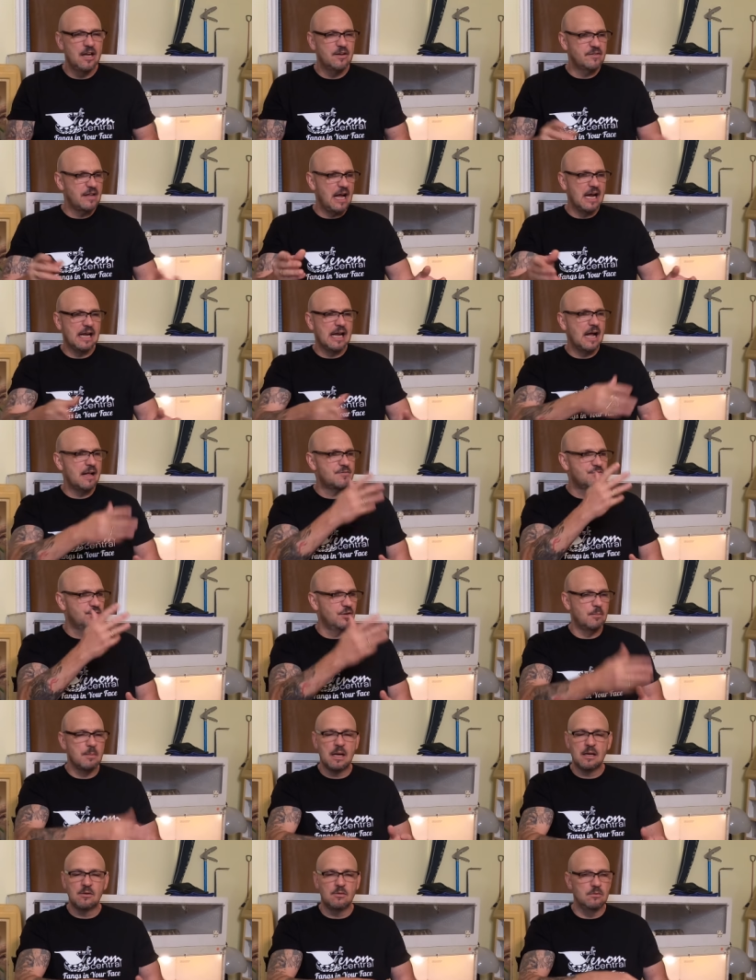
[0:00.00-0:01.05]
he goes, I got
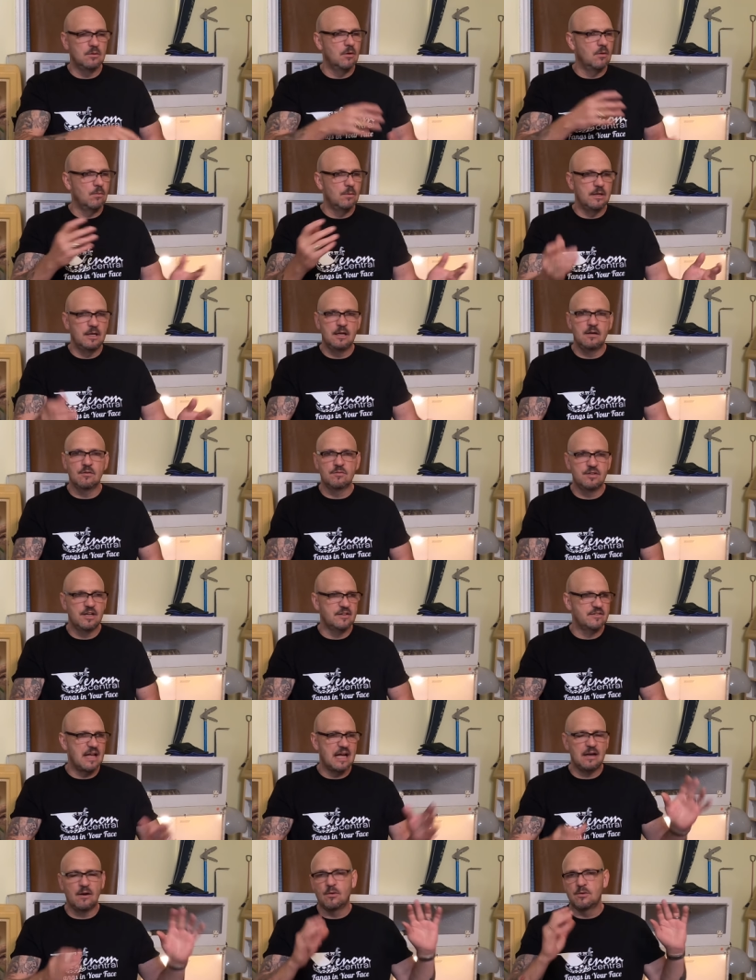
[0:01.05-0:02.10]
some, I don't know what he goes, he
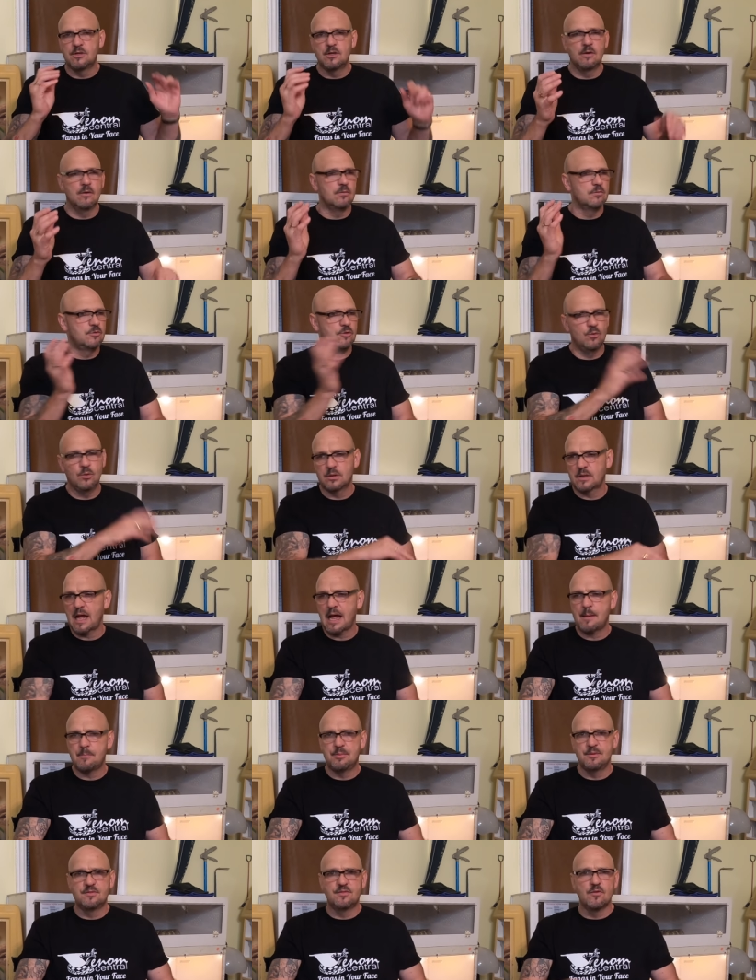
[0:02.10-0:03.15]
goes, I know you don't do
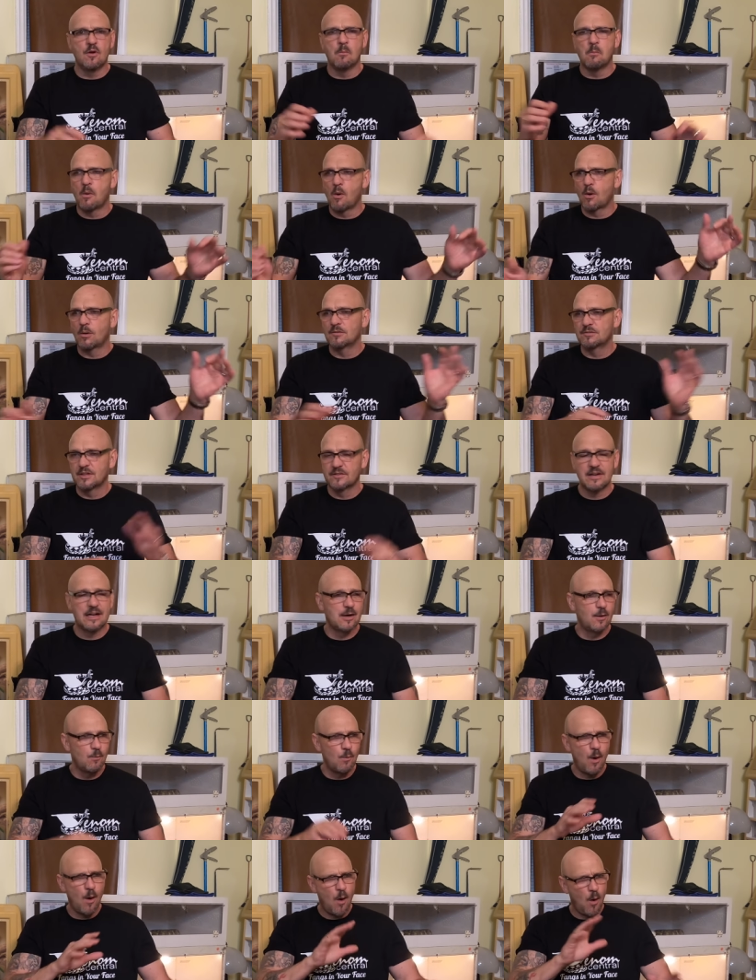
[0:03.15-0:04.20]
Elapids no more and stuff.
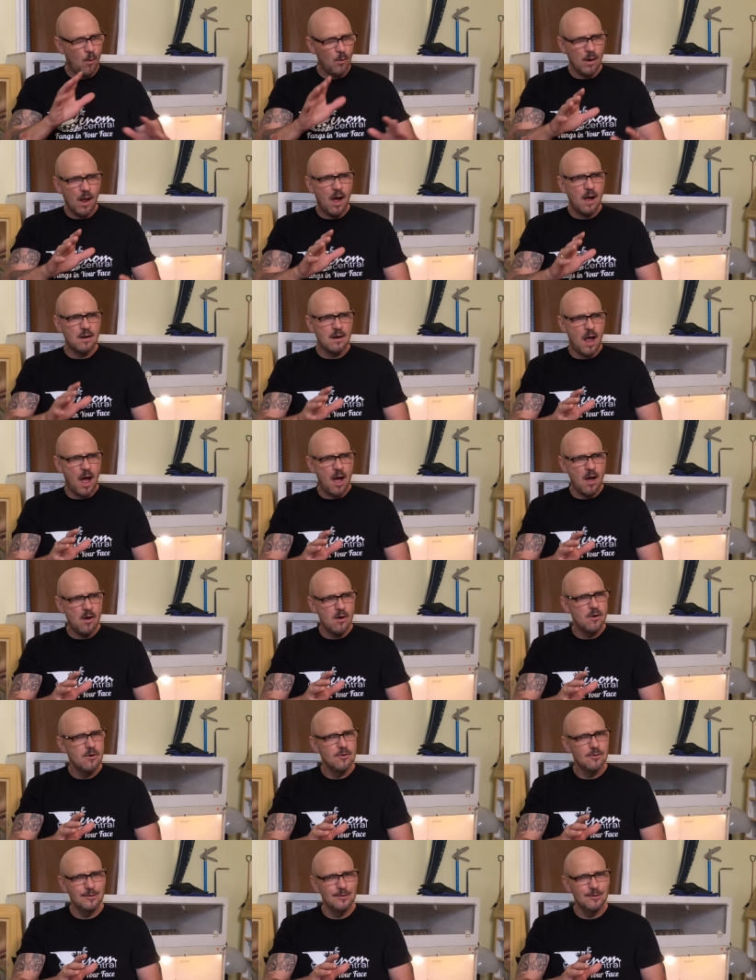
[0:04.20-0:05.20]
I go, Well hold on now.